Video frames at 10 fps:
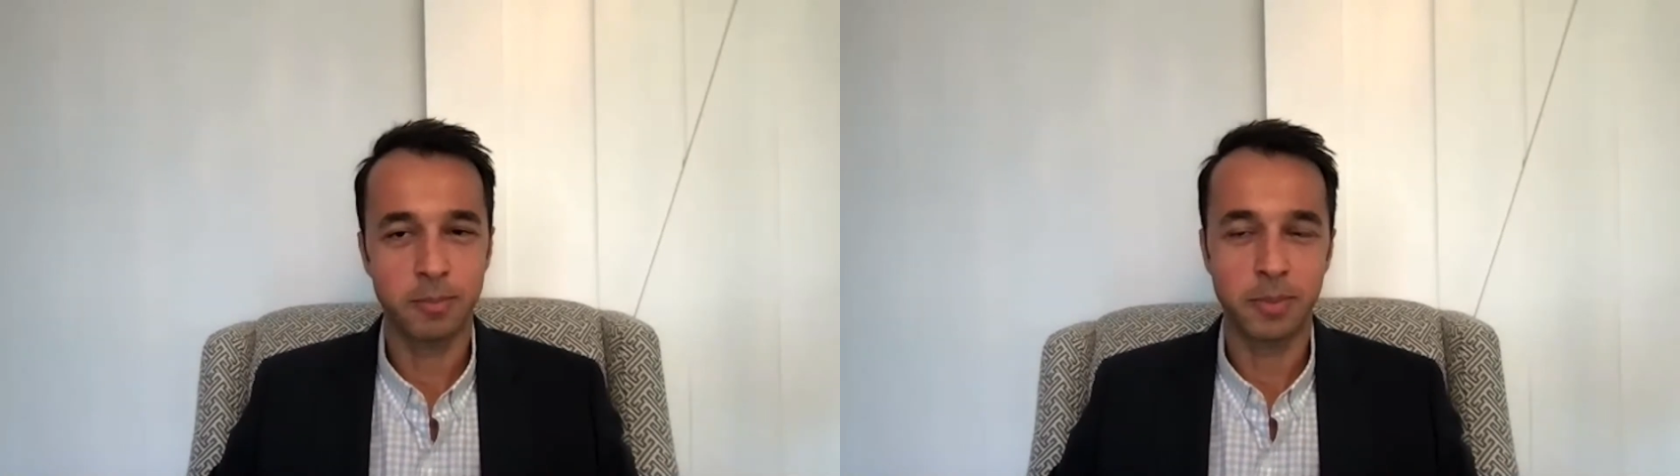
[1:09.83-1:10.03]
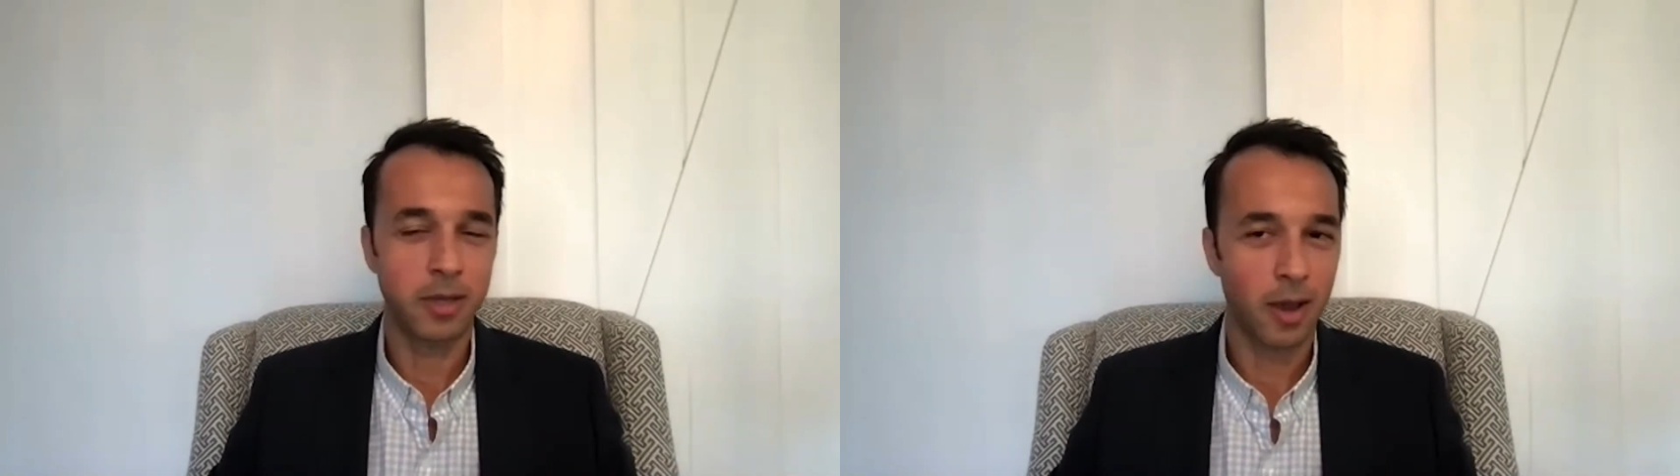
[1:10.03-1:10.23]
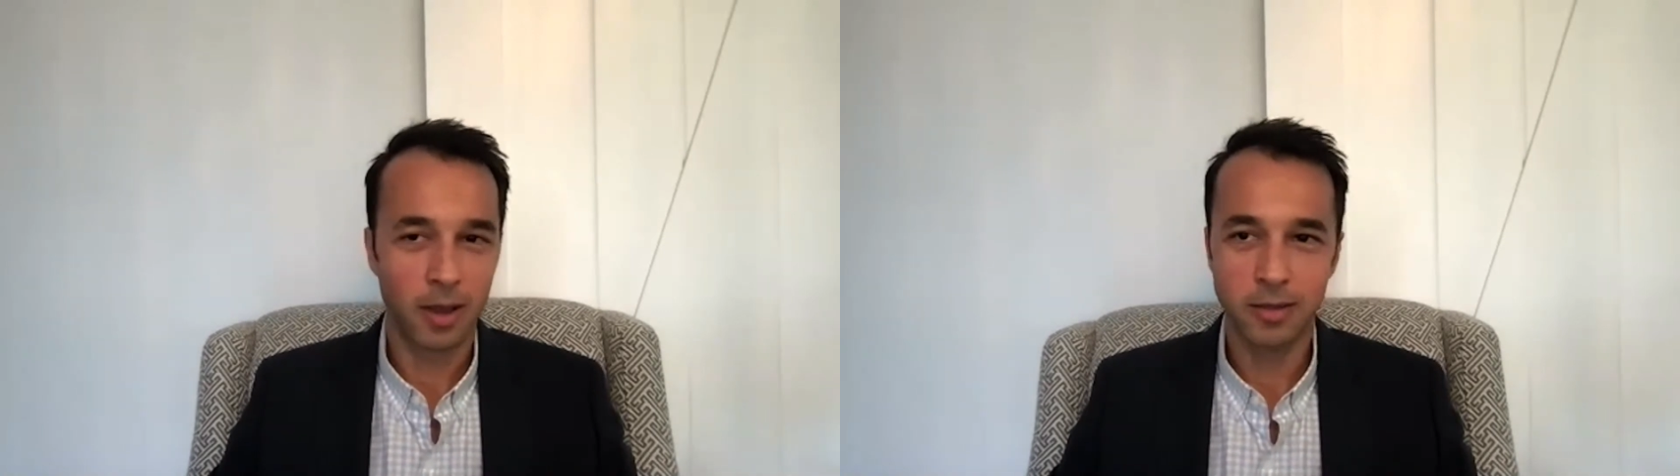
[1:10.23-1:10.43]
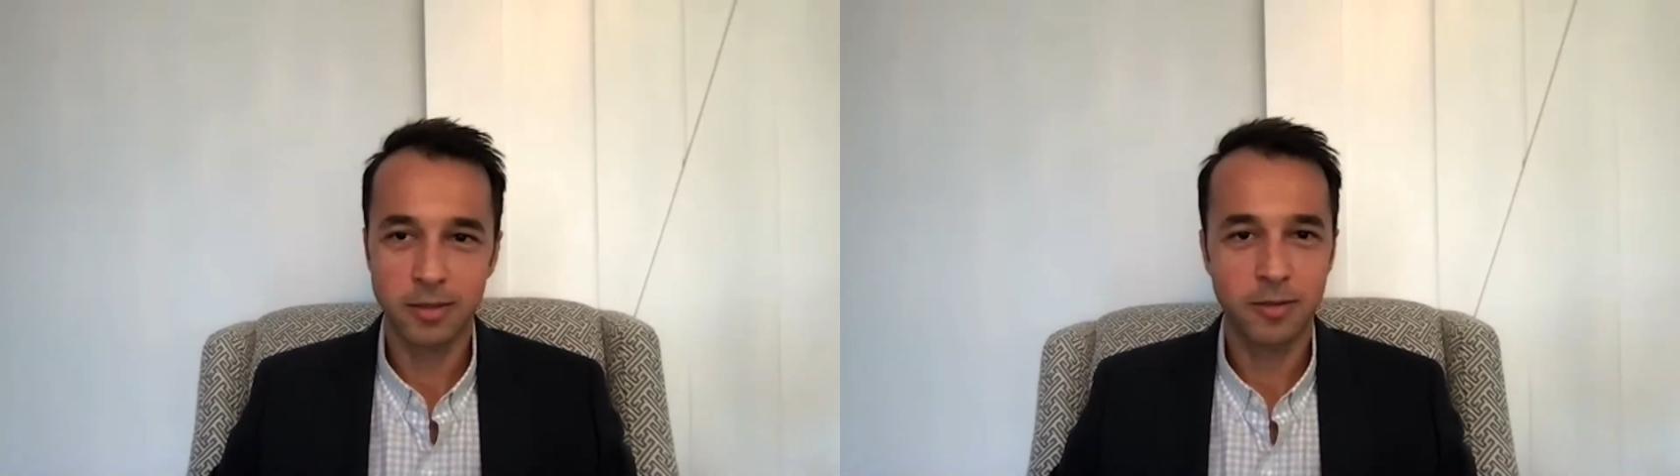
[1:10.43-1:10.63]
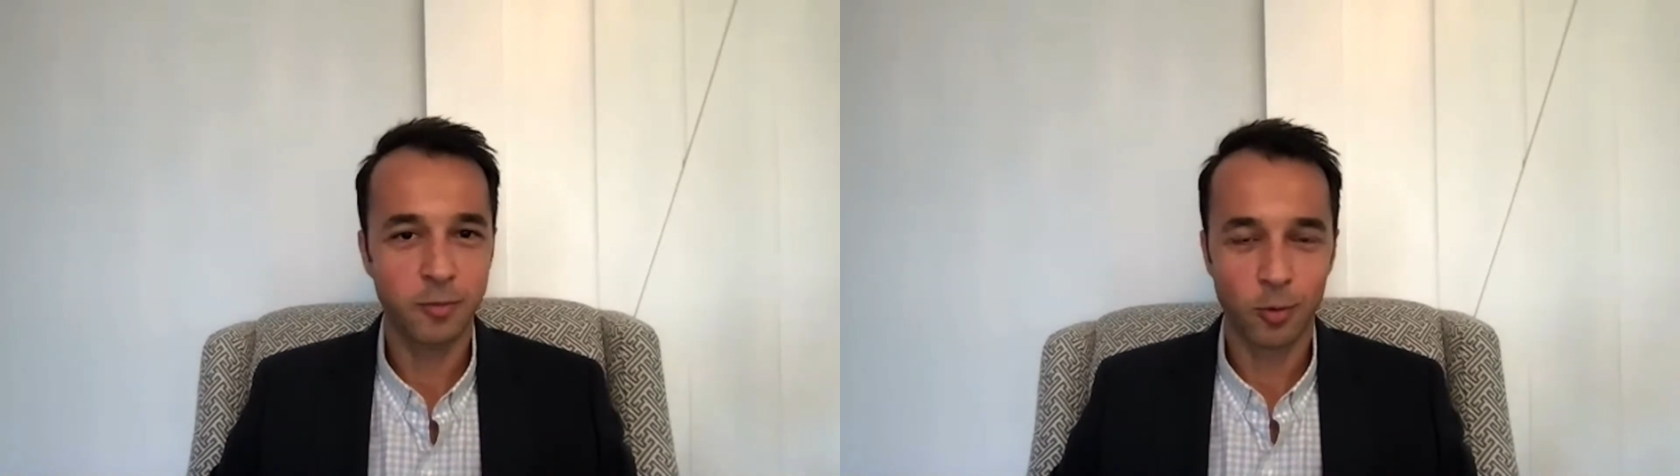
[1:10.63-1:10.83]
be
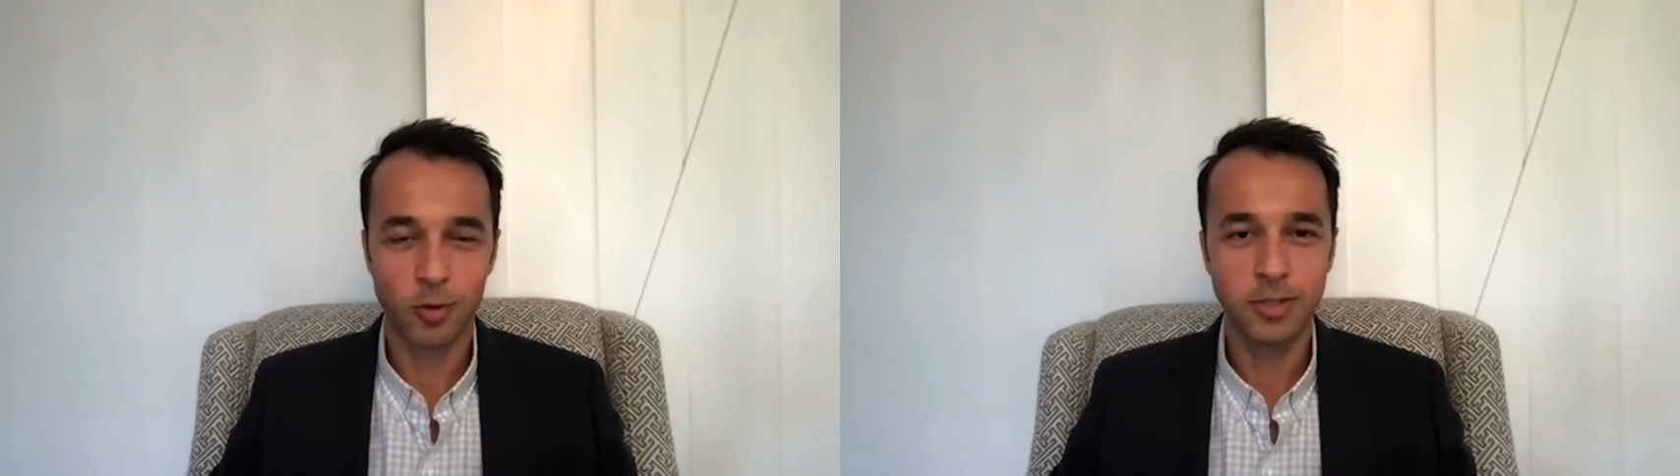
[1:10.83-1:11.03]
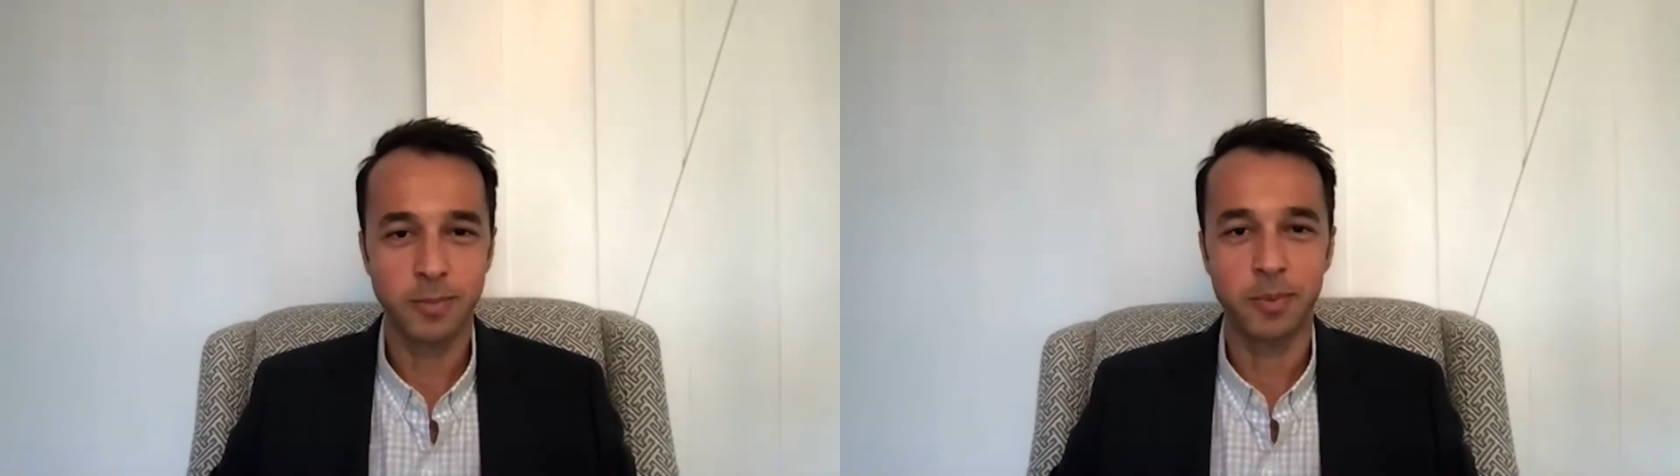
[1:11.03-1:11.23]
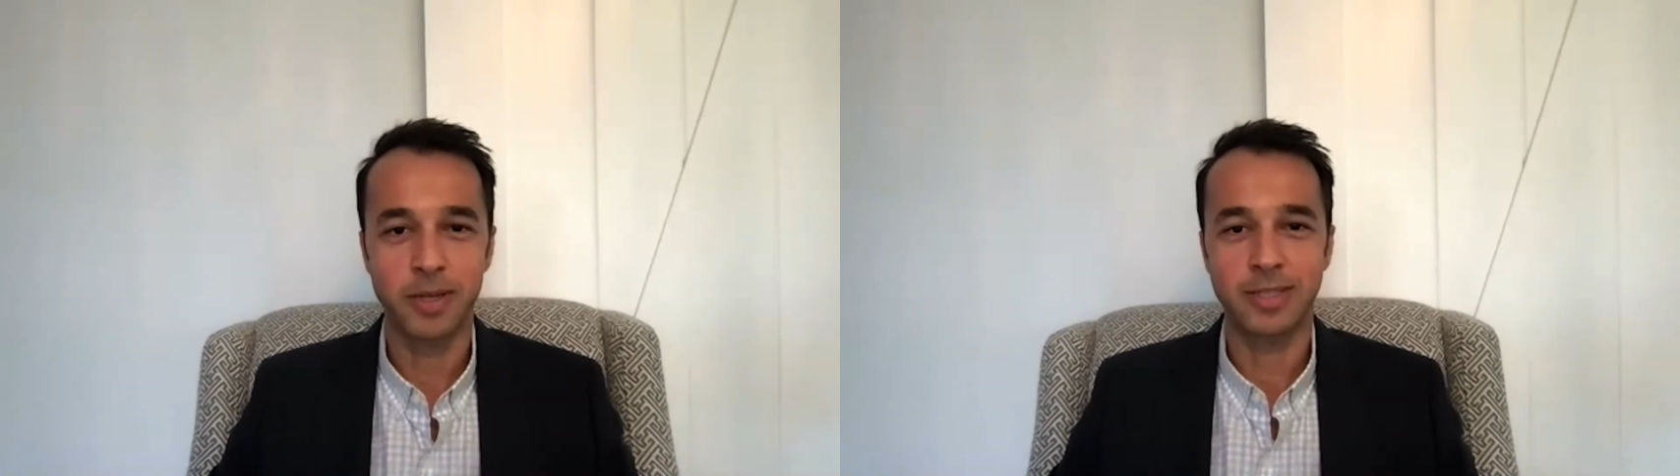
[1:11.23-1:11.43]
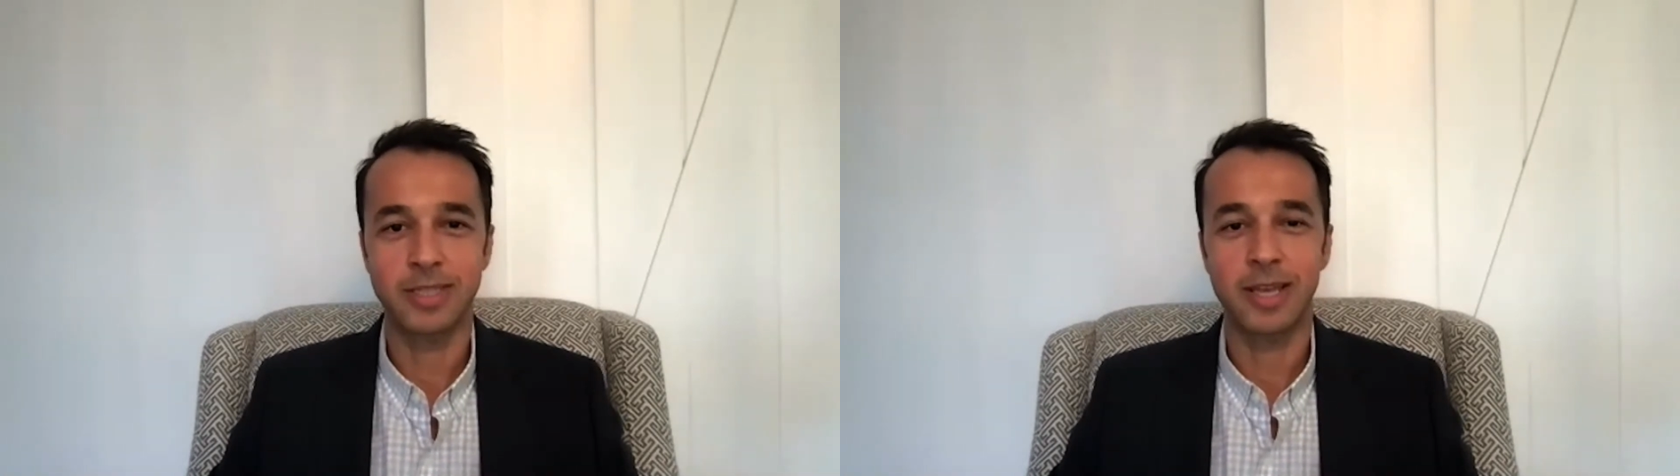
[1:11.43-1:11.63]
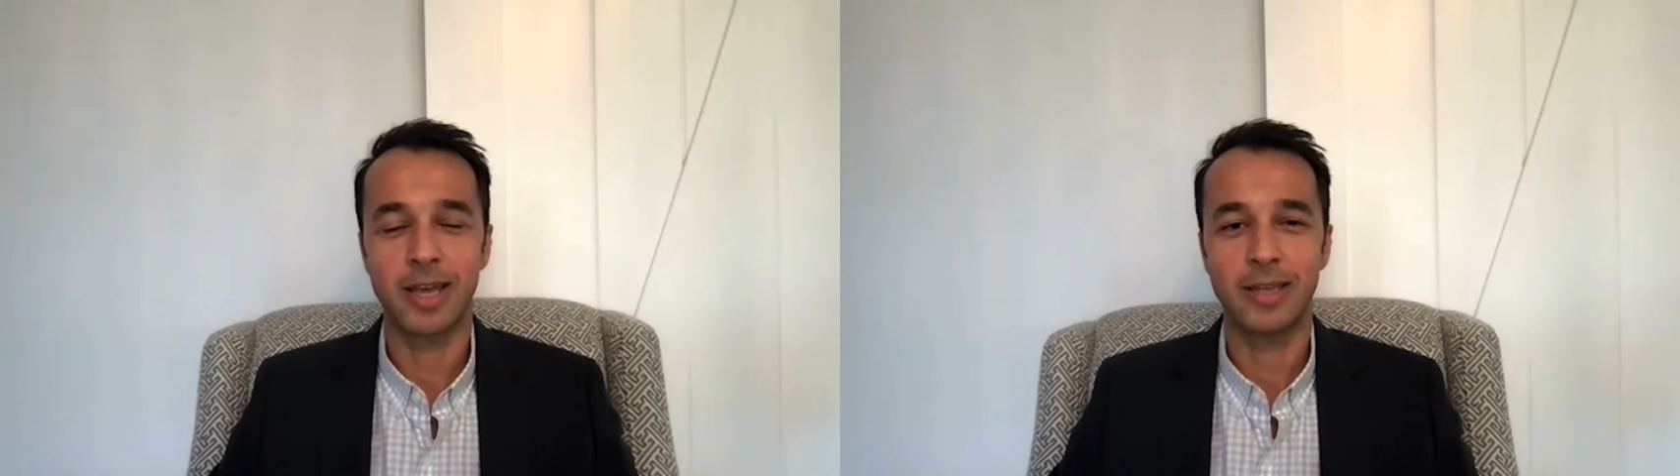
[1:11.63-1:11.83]
kind, of course, but